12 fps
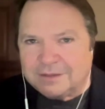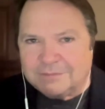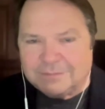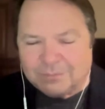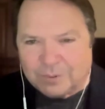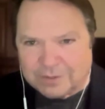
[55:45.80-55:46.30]

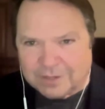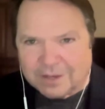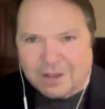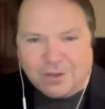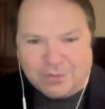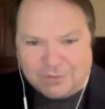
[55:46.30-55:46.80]
in what
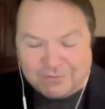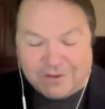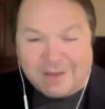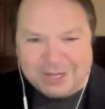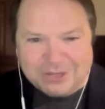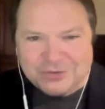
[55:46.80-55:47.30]
they call the
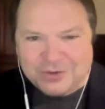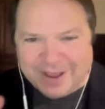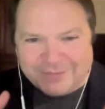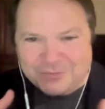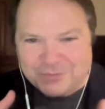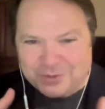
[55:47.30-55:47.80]
vomit
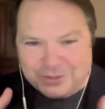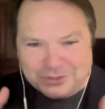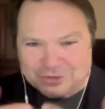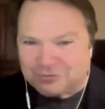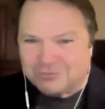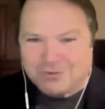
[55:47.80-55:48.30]
draft, where
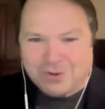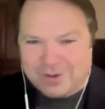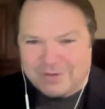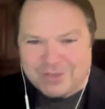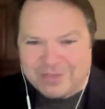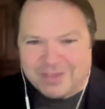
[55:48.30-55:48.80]
you just
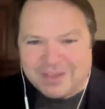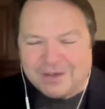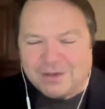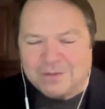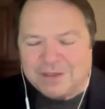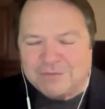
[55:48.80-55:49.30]
throw
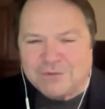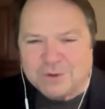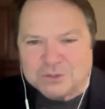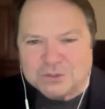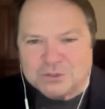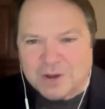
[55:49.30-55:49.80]
everything on that
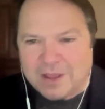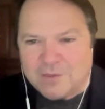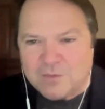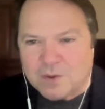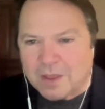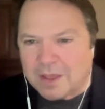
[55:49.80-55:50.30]
first
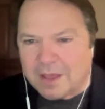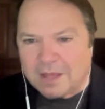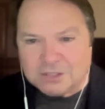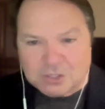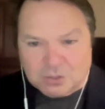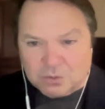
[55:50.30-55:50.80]
draft.
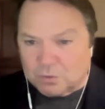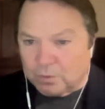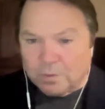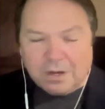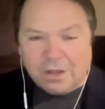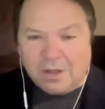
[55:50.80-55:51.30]
I just
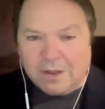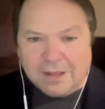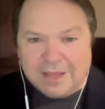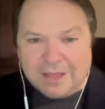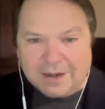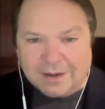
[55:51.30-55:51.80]
threw it
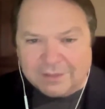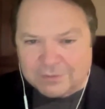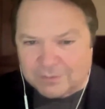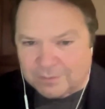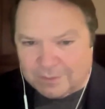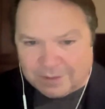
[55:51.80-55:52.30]
all in. I
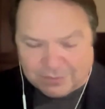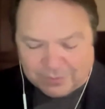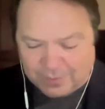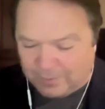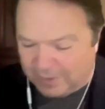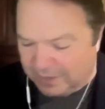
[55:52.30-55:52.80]

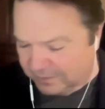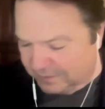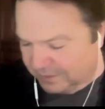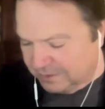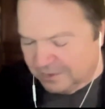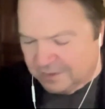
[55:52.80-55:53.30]
threw
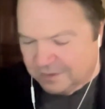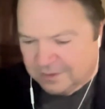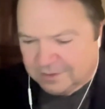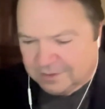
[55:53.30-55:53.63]
in the